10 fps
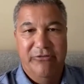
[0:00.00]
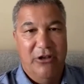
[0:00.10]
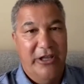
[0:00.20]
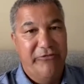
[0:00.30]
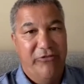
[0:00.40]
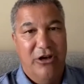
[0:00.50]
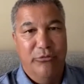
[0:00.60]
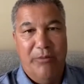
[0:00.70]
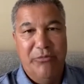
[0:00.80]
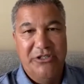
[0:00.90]
lifelong
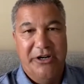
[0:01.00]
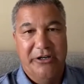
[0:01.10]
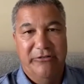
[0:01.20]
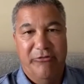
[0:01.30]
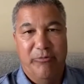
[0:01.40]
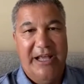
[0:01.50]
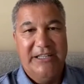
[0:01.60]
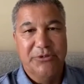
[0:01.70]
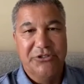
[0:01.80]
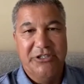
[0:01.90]
representative of
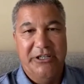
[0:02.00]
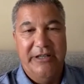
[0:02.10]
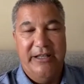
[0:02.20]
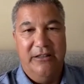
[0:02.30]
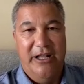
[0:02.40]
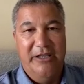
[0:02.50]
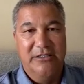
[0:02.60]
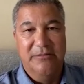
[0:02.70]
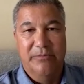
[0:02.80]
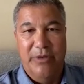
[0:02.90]
Plattsburgh State
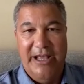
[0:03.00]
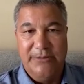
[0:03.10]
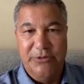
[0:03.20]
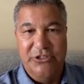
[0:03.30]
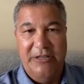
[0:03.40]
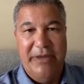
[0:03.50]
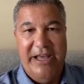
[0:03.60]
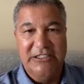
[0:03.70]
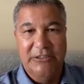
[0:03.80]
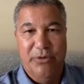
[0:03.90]
athletics and Plattsburgh State
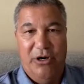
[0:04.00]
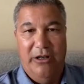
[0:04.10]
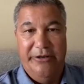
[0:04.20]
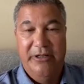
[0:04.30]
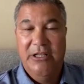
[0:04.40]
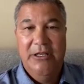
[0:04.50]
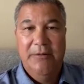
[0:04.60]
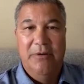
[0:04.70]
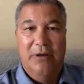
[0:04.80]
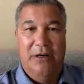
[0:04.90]
basketball
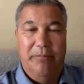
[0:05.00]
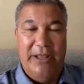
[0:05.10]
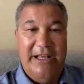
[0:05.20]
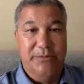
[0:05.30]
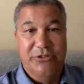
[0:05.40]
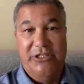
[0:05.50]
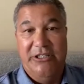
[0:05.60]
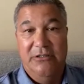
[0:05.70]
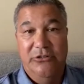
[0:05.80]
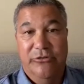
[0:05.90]
and uh, Plattsburgh
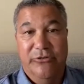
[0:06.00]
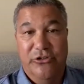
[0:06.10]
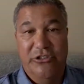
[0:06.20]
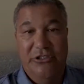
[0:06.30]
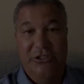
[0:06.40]
State University